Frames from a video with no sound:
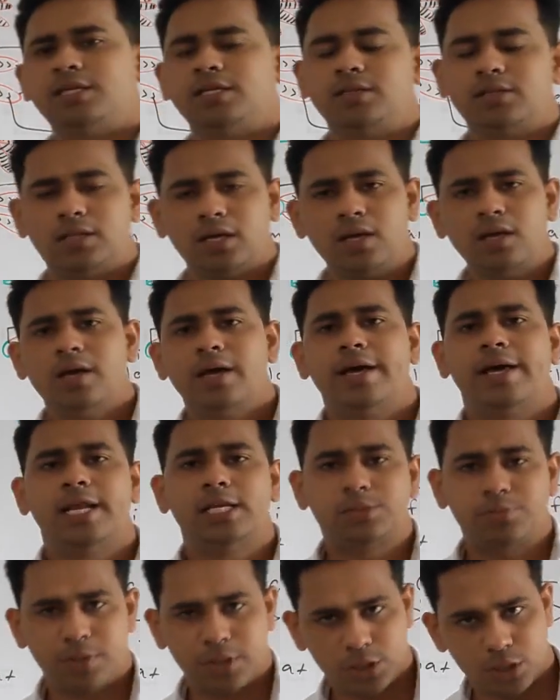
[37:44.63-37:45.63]
the
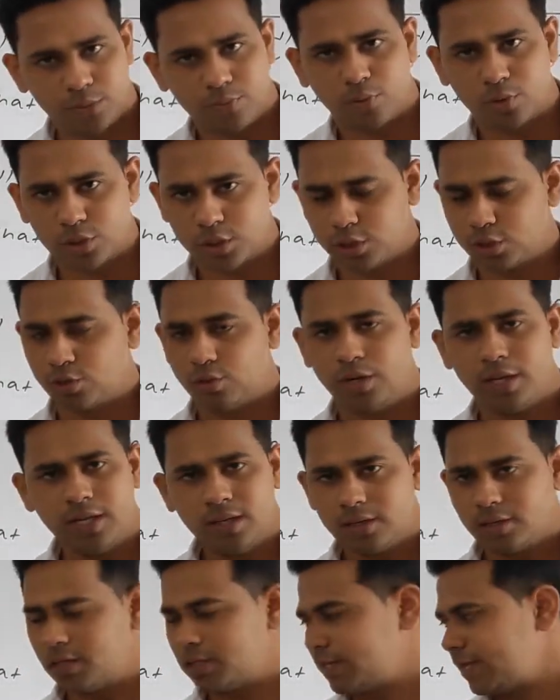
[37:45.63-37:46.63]
respiration process only,
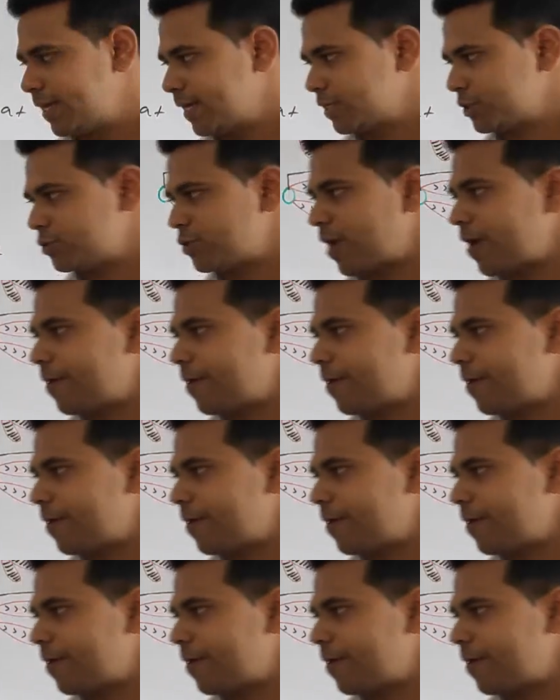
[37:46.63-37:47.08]
nothing extra.